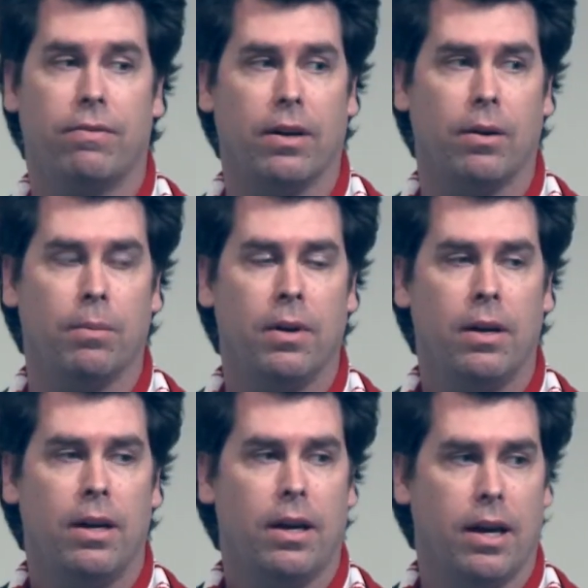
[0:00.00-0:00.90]
film
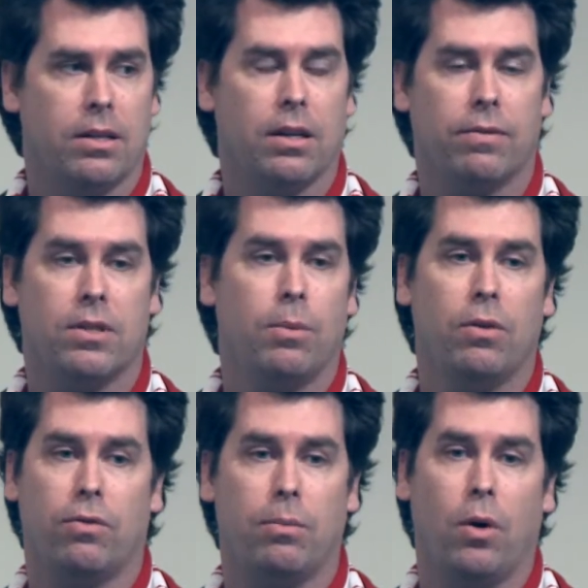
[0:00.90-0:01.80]
as if
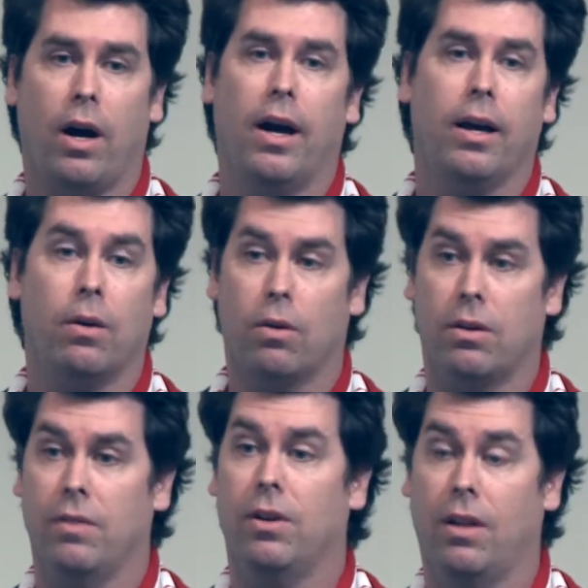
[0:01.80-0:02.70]
someone from Ohio,
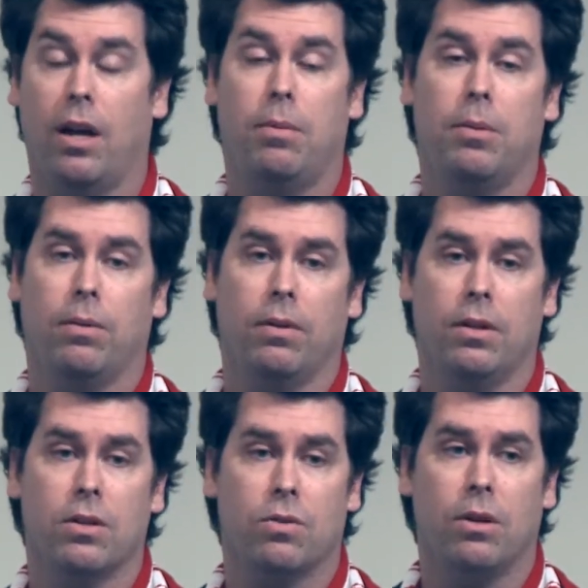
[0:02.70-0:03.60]
or even a lot of people
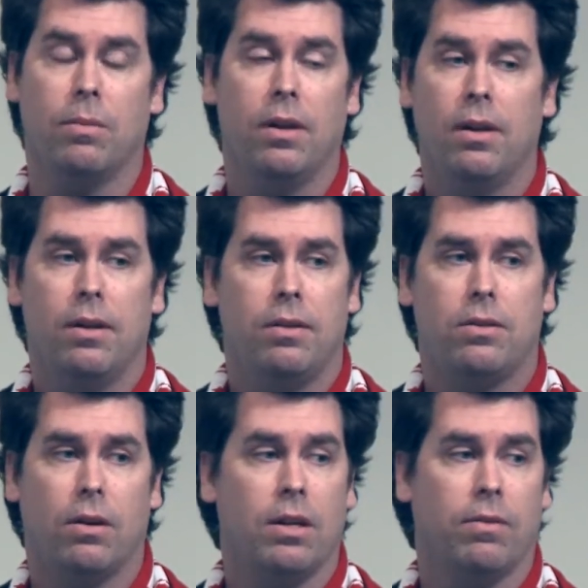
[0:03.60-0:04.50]
in this room,
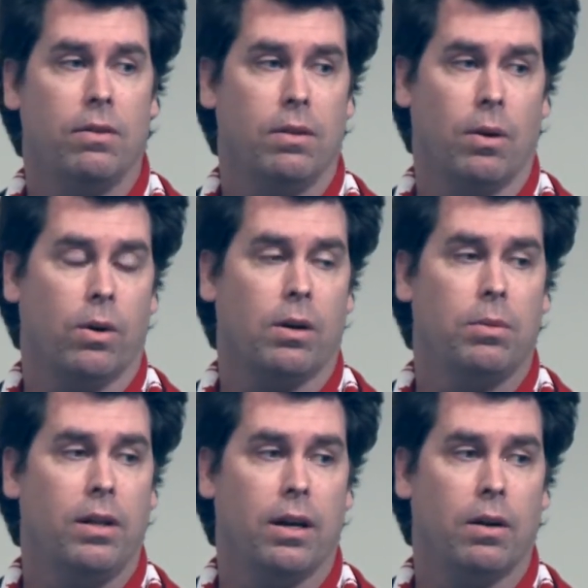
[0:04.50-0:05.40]
they were
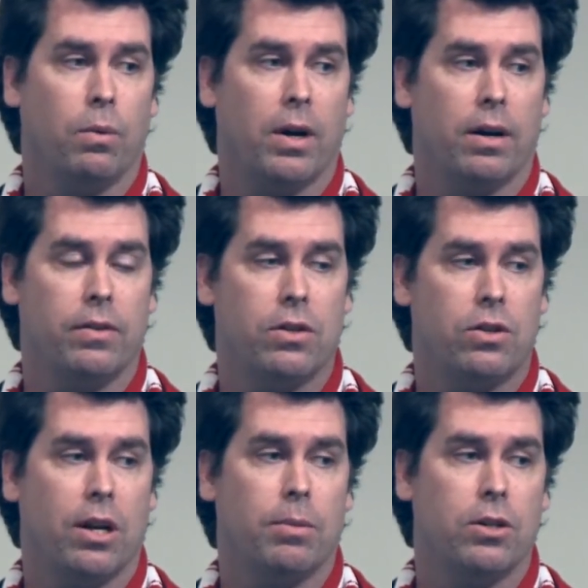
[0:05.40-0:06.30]
completely unaware of this
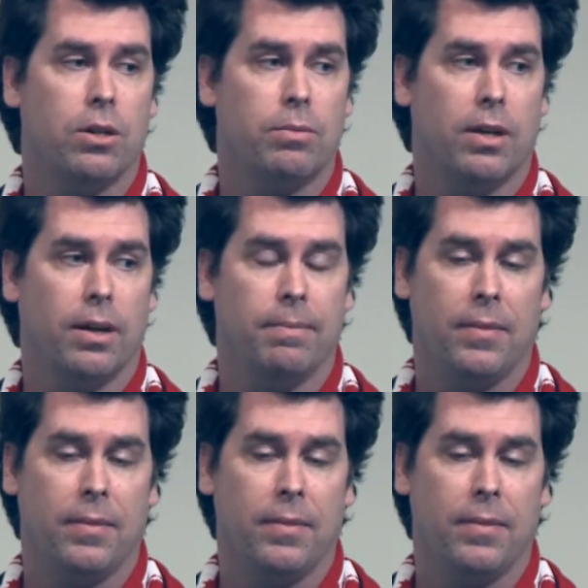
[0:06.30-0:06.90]
championship team.